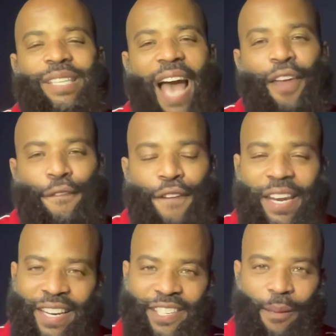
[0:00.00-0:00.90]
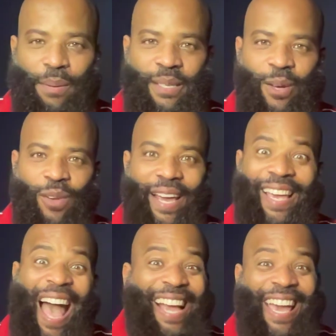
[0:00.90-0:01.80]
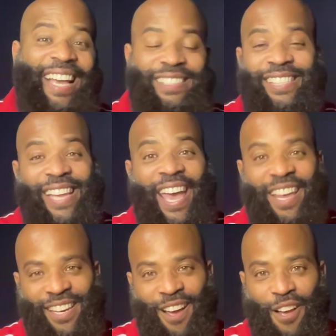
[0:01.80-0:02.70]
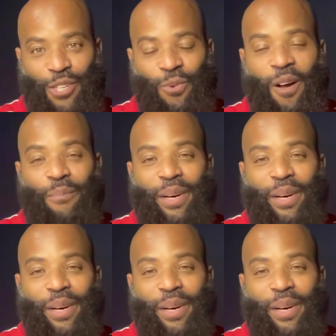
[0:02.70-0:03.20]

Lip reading: kind of funny this episode. Like I can't stand Olajuwon,